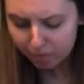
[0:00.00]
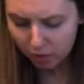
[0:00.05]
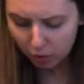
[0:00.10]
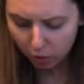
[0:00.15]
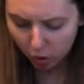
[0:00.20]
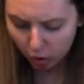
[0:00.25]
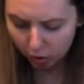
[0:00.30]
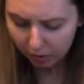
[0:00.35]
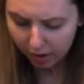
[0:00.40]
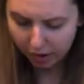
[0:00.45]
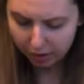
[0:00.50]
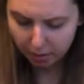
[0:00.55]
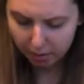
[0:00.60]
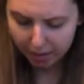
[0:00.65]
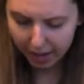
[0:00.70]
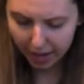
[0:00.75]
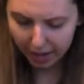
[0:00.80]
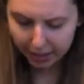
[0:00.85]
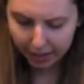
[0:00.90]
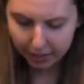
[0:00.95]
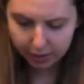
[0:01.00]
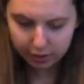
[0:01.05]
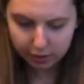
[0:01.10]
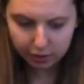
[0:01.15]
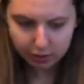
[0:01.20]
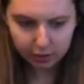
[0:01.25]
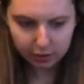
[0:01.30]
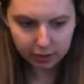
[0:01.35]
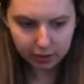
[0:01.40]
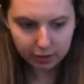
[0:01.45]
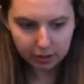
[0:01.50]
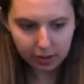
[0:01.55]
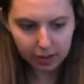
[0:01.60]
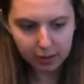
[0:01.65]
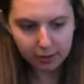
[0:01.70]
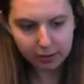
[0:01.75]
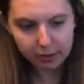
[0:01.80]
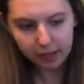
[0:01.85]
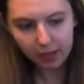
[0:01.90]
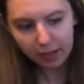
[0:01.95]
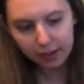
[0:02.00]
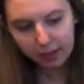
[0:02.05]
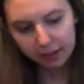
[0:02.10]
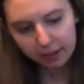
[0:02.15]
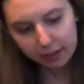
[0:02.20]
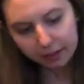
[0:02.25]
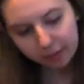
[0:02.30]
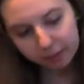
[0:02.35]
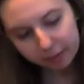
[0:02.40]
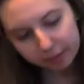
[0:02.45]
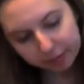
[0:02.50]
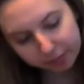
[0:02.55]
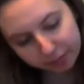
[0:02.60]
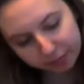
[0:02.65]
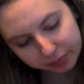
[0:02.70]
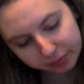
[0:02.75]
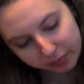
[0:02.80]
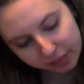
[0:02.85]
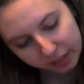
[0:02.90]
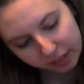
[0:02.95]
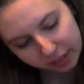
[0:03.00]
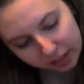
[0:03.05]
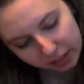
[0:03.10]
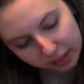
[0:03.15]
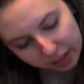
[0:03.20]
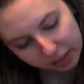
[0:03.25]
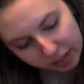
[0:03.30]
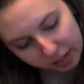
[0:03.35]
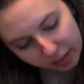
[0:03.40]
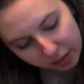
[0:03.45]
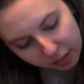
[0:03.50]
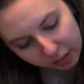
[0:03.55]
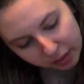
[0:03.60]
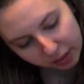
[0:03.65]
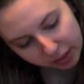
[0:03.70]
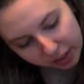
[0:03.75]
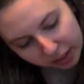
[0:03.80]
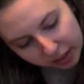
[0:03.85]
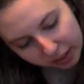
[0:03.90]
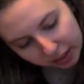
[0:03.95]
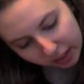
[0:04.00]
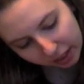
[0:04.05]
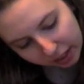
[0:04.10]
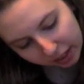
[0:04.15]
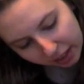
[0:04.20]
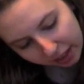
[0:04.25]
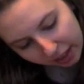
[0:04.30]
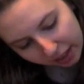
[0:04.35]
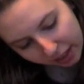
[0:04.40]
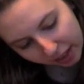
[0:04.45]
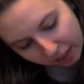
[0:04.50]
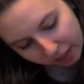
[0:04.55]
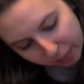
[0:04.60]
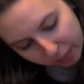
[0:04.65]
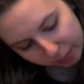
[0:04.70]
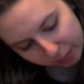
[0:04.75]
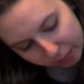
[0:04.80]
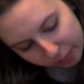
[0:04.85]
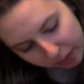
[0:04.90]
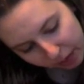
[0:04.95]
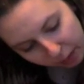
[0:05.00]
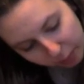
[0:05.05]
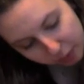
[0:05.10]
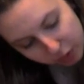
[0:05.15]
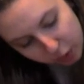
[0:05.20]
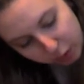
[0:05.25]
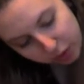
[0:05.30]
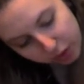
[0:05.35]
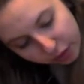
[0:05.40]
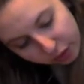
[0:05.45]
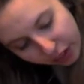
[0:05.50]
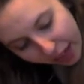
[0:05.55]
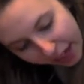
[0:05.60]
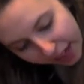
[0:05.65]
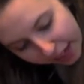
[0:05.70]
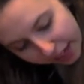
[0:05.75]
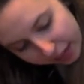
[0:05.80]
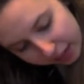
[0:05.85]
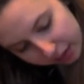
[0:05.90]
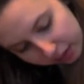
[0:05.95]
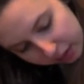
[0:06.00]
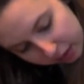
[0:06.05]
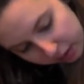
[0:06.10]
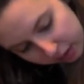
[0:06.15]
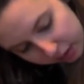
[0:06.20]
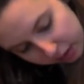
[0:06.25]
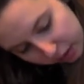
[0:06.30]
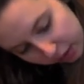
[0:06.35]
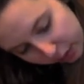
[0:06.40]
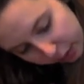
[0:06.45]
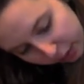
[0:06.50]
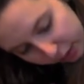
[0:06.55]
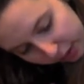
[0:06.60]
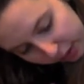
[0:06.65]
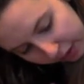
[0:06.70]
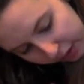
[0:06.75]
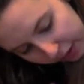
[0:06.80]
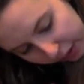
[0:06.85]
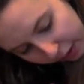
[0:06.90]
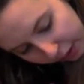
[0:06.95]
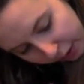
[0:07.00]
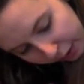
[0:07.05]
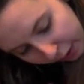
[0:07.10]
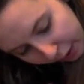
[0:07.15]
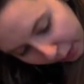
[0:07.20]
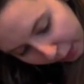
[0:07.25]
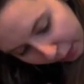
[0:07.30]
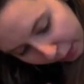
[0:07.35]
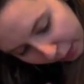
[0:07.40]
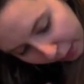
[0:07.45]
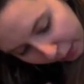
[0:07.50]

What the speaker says: go around the back edge, the outside, and really have use the flat end to do. There you go.